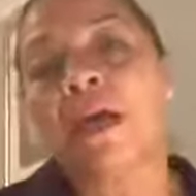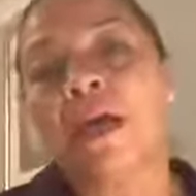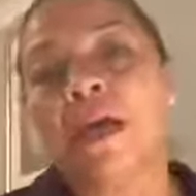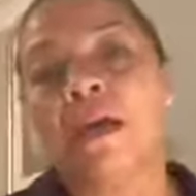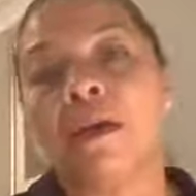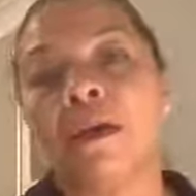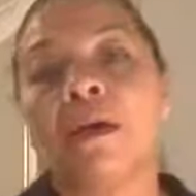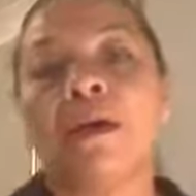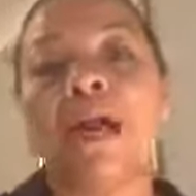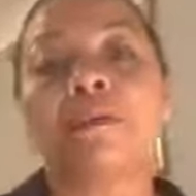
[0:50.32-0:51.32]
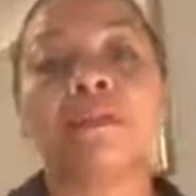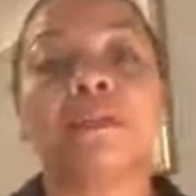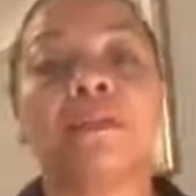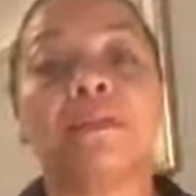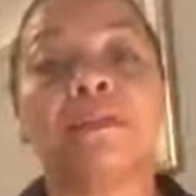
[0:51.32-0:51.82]
or
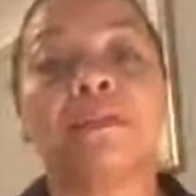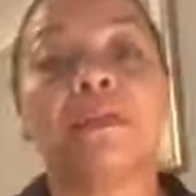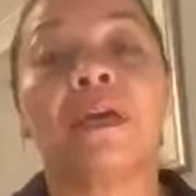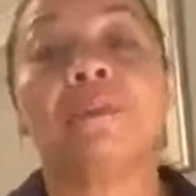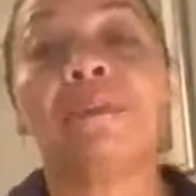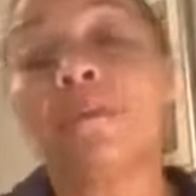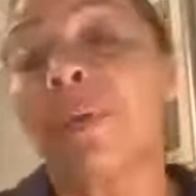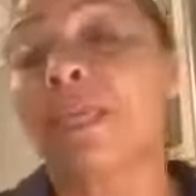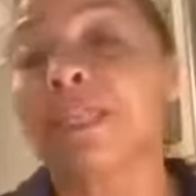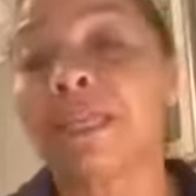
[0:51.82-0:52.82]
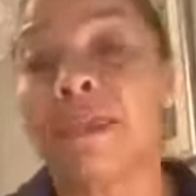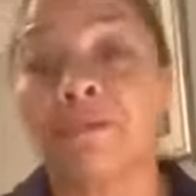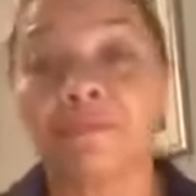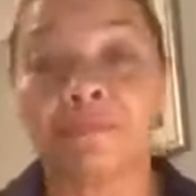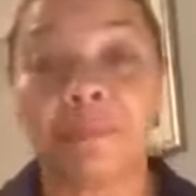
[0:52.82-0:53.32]
having been put into
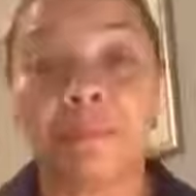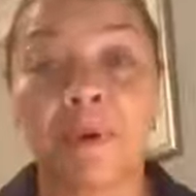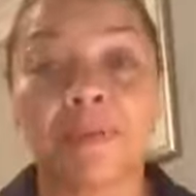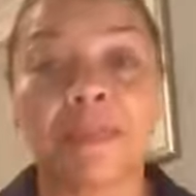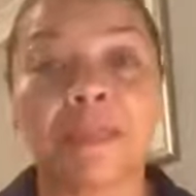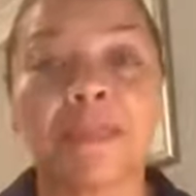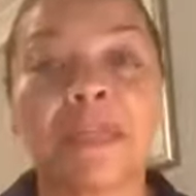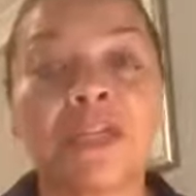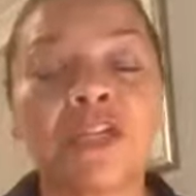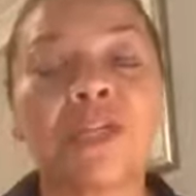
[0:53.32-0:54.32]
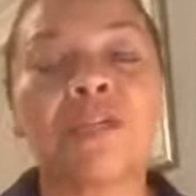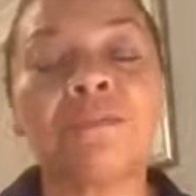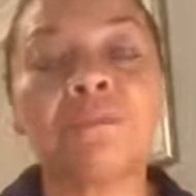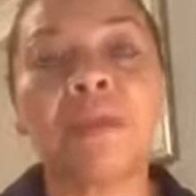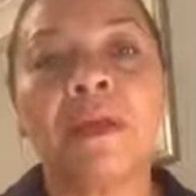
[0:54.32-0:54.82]
self-imposed
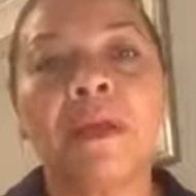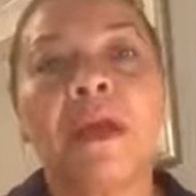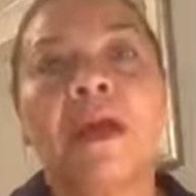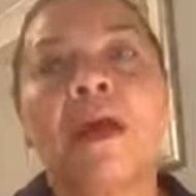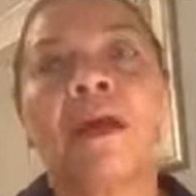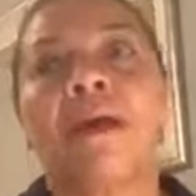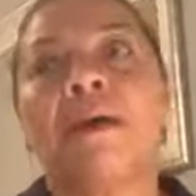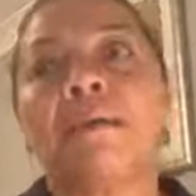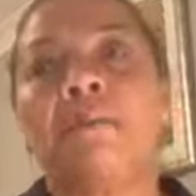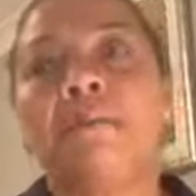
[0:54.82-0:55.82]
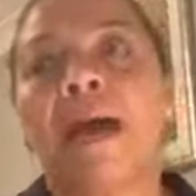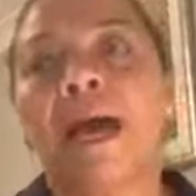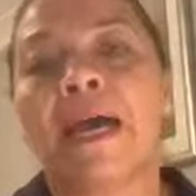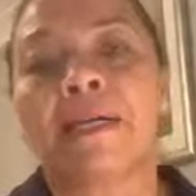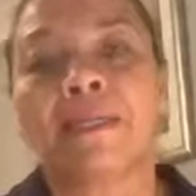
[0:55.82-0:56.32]
isolation. And
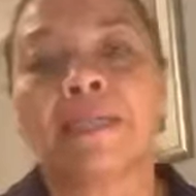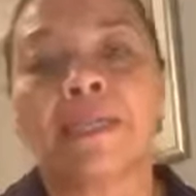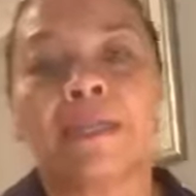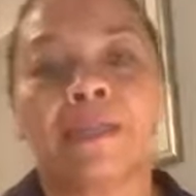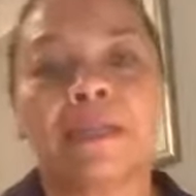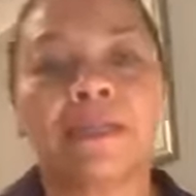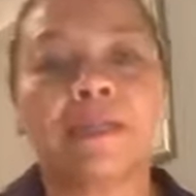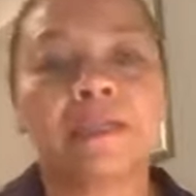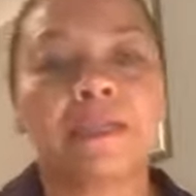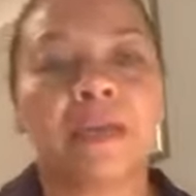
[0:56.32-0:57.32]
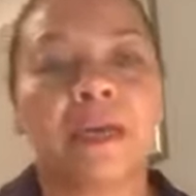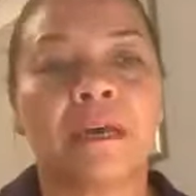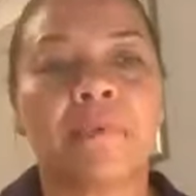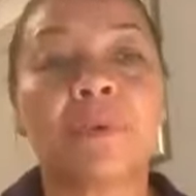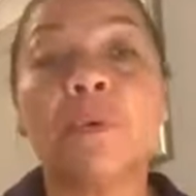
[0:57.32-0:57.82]
that
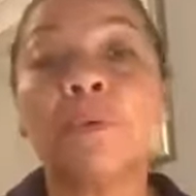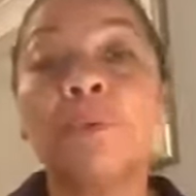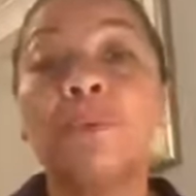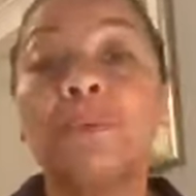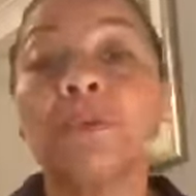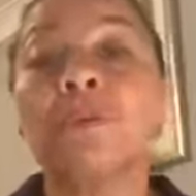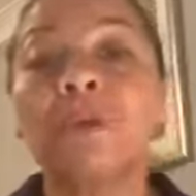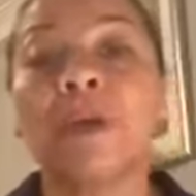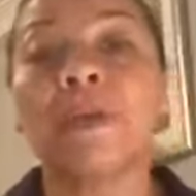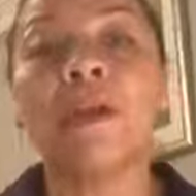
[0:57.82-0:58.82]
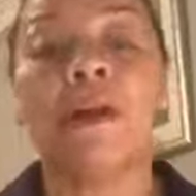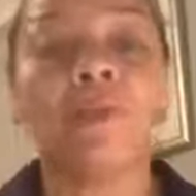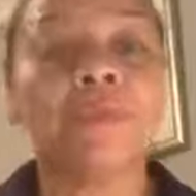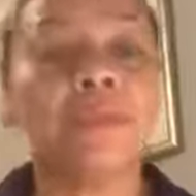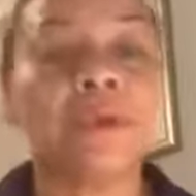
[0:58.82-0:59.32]
with all that's going
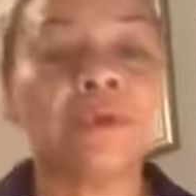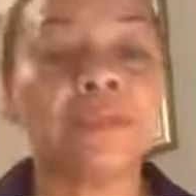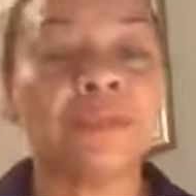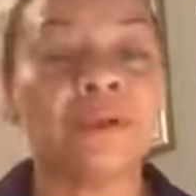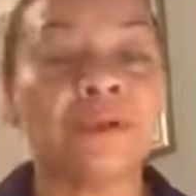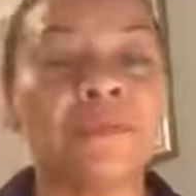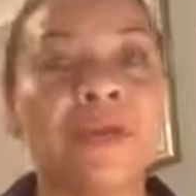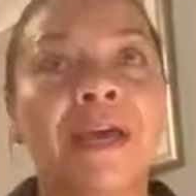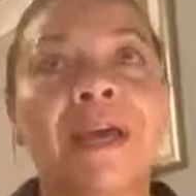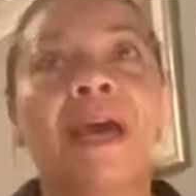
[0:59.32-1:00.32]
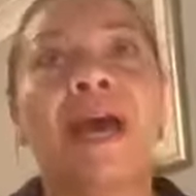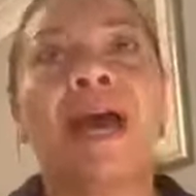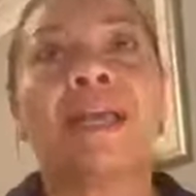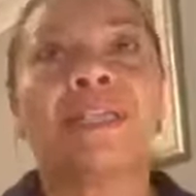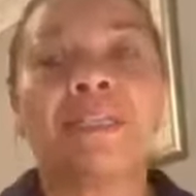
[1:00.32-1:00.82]
on, there's a lot of
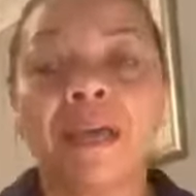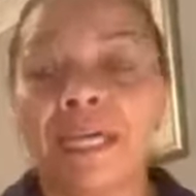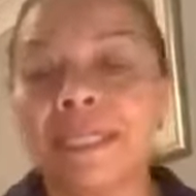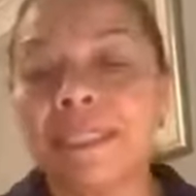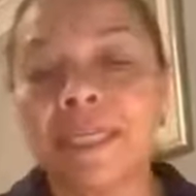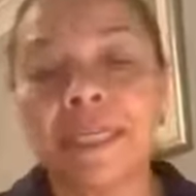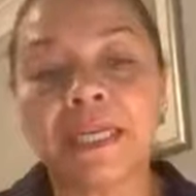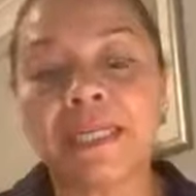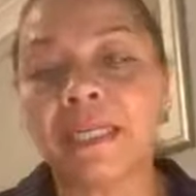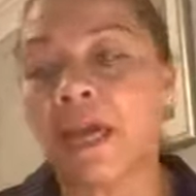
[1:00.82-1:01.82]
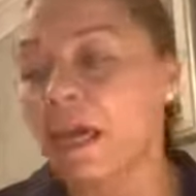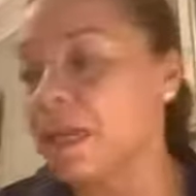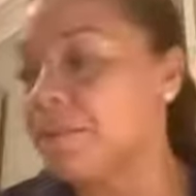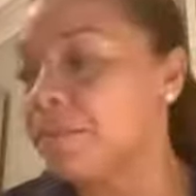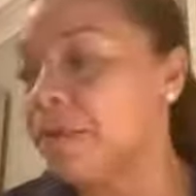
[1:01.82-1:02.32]
anxiety,
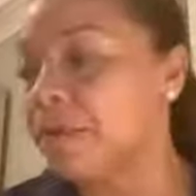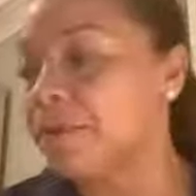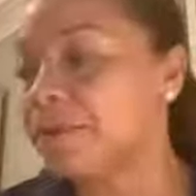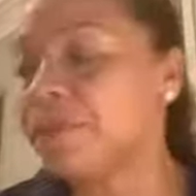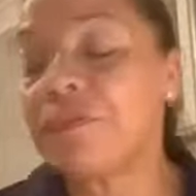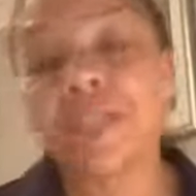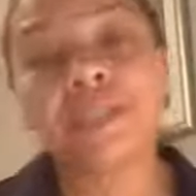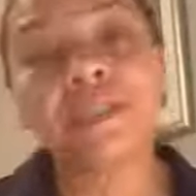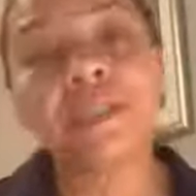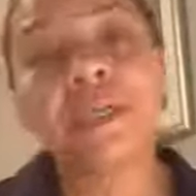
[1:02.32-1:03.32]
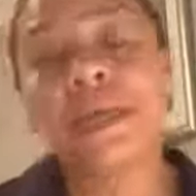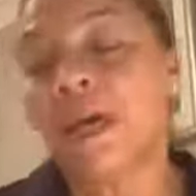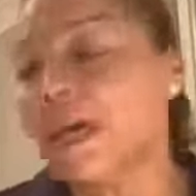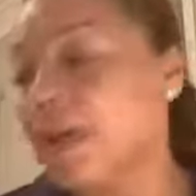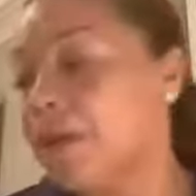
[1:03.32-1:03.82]
a lot of fear,
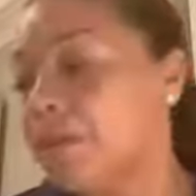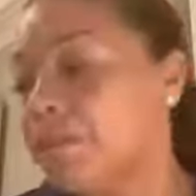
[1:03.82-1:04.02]
a